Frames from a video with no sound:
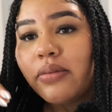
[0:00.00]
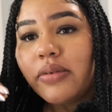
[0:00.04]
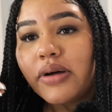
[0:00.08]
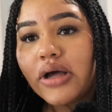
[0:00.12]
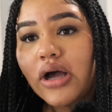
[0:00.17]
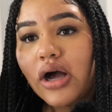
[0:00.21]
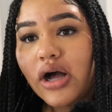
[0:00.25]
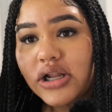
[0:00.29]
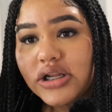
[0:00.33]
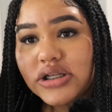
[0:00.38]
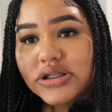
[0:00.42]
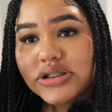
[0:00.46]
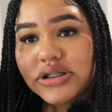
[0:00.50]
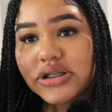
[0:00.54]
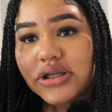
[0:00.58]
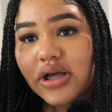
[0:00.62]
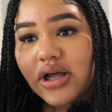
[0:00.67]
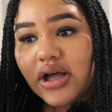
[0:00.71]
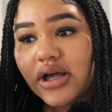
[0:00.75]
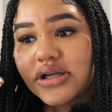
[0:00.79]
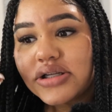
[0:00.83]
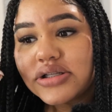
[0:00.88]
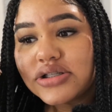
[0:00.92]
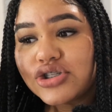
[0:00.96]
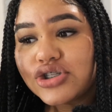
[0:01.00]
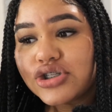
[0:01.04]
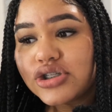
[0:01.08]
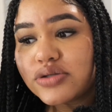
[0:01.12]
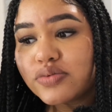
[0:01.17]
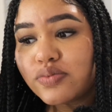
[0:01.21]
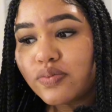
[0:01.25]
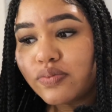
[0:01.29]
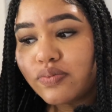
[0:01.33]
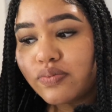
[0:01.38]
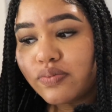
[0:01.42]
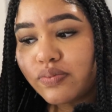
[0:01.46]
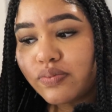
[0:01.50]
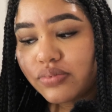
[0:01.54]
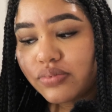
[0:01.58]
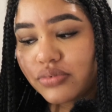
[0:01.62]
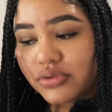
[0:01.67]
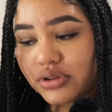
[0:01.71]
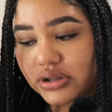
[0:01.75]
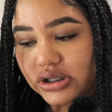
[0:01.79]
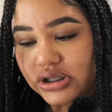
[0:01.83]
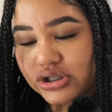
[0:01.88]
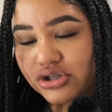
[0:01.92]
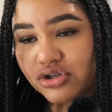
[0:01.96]
But honestly, y'all, it's just,
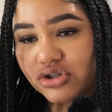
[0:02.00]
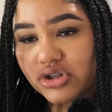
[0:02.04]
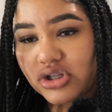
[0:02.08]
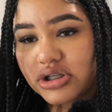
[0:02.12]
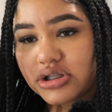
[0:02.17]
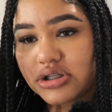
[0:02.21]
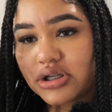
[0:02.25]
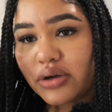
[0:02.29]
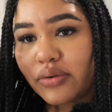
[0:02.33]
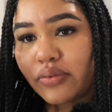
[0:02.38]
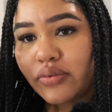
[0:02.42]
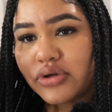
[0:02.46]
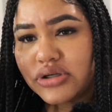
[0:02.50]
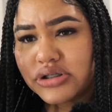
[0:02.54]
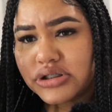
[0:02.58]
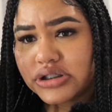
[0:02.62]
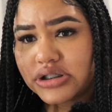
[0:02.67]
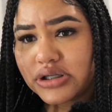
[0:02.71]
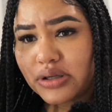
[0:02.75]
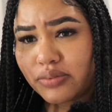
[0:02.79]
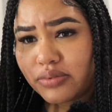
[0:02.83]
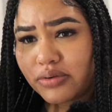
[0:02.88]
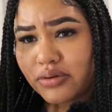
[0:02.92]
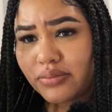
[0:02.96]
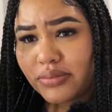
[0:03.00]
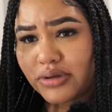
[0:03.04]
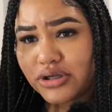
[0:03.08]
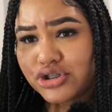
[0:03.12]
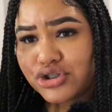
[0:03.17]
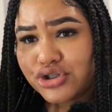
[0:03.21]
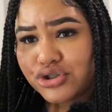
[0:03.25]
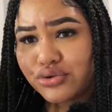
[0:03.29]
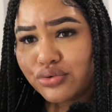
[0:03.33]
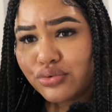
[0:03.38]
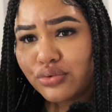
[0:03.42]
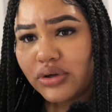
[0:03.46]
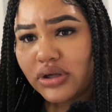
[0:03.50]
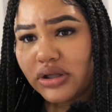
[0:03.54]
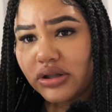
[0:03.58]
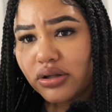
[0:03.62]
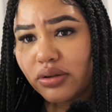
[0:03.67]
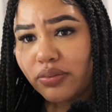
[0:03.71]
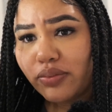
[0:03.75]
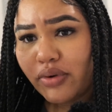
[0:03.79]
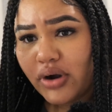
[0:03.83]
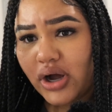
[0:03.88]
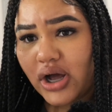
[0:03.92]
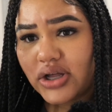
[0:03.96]
these are things that will supplement you in
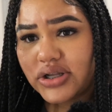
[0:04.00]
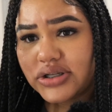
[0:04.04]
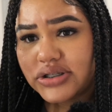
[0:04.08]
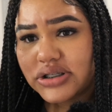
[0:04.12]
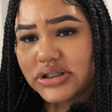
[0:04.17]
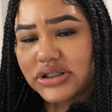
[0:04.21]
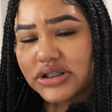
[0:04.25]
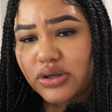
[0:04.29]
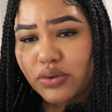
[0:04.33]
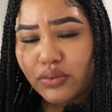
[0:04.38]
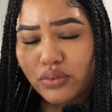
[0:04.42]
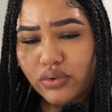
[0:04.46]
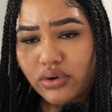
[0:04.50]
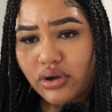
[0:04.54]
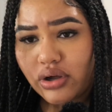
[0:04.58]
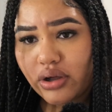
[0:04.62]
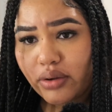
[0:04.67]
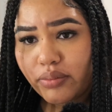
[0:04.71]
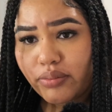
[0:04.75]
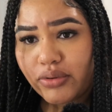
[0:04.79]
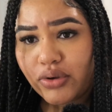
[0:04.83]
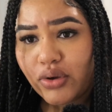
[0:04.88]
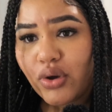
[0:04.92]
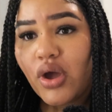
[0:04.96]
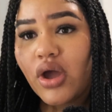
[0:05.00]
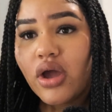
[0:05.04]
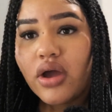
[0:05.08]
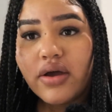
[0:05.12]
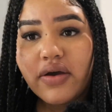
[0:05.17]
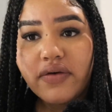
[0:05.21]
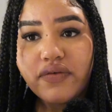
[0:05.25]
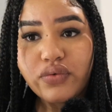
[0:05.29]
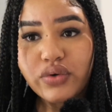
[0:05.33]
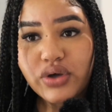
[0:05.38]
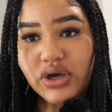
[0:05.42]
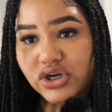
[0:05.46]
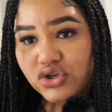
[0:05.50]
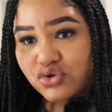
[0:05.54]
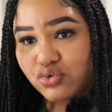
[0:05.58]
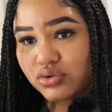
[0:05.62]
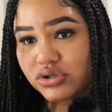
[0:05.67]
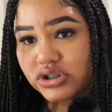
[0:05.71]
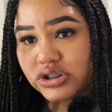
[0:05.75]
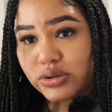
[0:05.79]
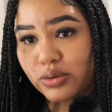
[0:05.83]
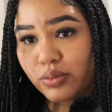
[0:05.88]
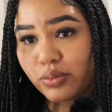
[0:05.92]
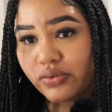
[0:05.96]
the process and will help you. If you guys
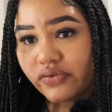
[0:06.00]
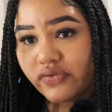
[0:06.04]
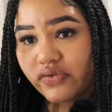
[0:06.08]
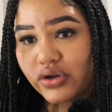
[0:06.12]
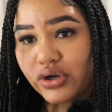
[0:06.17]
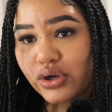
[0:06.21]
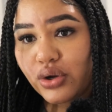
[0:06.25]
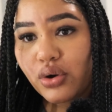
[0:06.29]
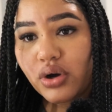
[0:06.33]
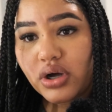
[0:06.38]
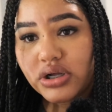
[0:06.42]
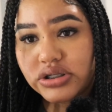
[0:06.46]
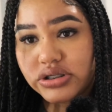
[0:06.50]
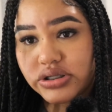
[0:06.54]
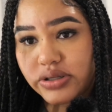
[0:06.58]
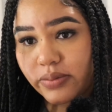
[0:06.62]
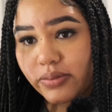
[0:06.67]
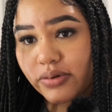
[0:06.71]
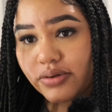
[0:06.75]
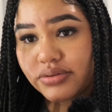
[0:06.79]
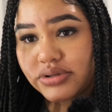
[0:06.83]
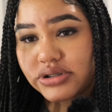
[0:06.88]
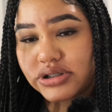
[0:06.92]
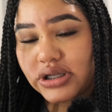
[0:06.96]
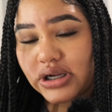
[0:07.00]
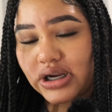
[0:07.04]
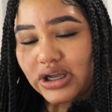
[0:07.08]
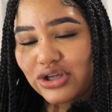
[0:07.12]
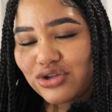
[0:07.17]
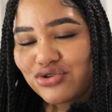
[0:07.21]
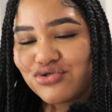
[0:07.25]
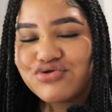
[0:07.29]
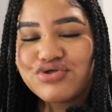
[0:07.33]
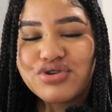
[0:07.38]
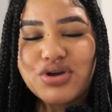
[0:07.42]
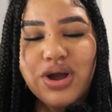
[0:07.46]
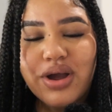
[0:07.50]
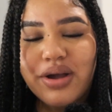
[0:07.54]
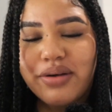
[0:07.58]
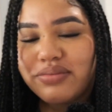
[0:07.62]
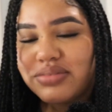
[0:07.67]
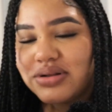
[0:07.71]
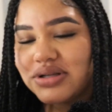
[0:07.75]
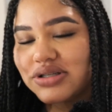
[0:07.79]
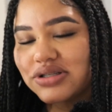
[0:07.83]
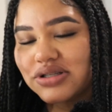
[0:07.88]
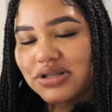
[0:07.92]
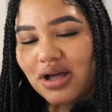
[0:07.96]
want a separate video on supplements that I use,
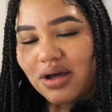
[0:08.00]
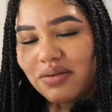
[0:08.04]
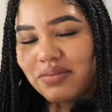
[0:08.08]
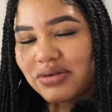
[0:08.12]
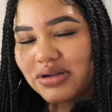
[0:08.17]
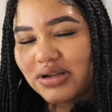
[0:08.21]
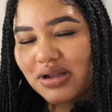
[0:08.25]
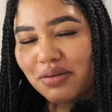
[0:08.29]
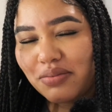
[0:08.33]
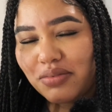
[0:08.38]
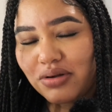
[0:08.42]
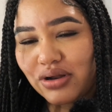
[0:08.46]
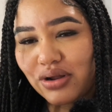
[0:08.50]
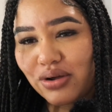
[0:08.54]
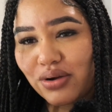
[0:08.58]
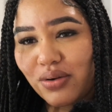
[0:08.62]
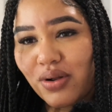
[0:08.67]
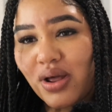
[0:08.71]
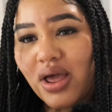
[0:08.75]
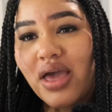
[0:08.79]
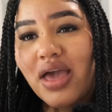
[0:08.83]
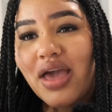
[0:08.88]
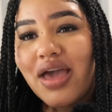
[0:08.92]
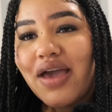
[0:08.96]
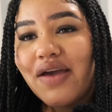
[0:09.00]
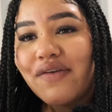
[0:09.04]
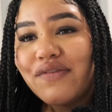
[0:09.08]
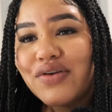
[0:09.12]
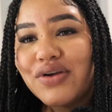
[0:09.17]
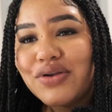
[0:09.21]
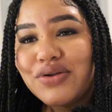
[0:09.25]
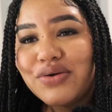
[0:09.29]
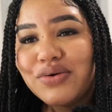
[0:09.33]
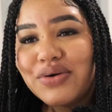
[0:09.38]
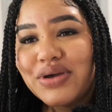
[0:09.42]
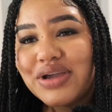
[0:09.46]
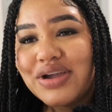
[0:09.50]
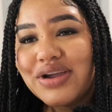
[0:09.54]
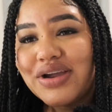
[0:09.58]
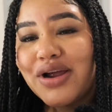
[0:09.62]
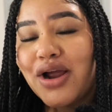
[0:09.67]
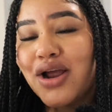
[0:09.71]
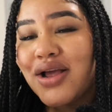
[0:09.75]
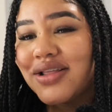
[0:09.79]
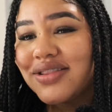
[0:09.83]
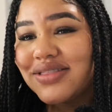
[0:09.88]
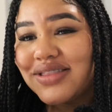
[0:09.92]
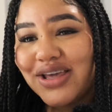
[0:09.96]
please comment down below. If you're new
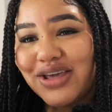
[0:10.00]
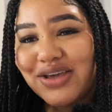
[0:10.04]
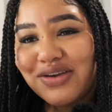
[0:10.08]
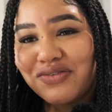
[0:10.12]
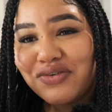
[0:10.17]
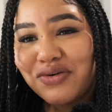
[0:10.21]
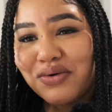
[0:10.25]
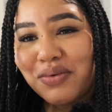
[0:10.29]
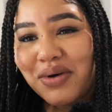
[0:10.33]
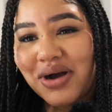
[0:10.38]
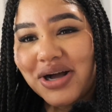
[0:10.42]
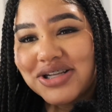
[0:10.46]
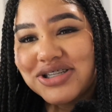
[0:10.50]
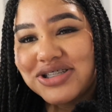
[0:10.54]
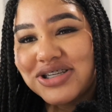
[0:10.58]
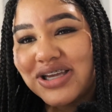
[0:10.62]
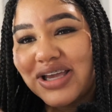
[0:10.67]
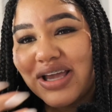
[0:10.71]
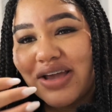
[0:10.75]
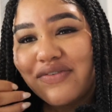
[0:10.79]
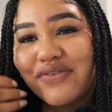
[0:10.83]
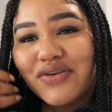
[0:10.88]
here, thank you for watching.